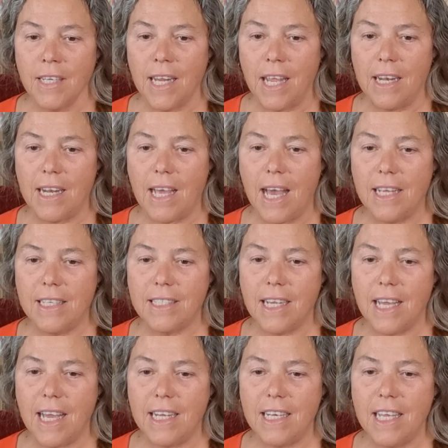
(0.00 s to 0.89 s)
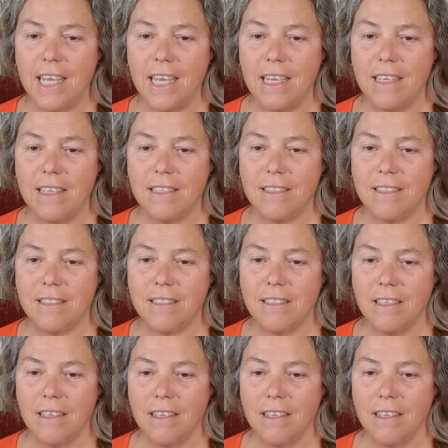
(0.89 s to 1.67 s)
And a Hatani is